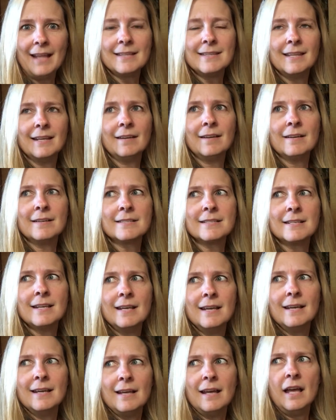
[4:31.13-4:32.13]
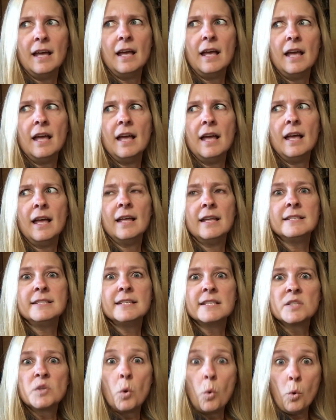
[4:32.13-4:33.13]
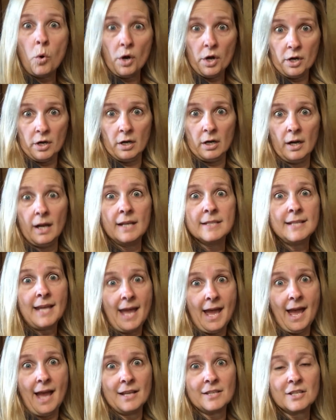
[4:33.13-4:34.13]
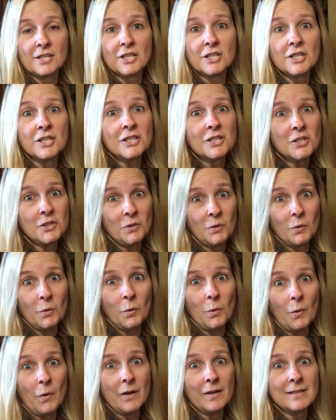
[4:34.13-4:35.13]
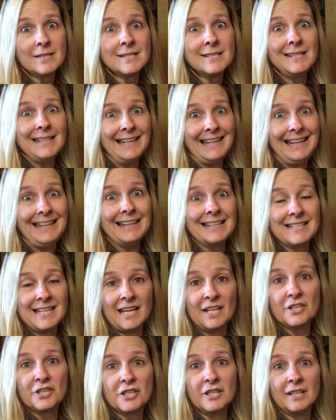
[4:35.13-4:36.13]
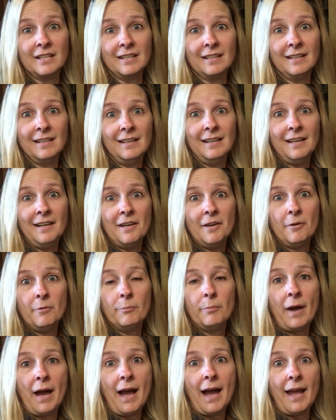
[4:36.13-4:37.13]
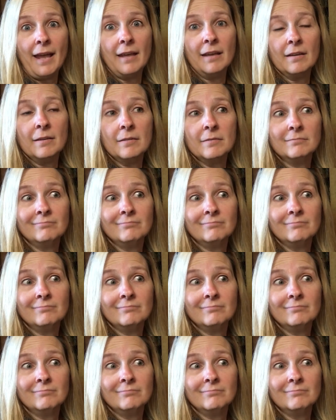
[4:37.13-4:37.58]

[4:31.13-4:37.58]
There's a disorder attached to seeking attention by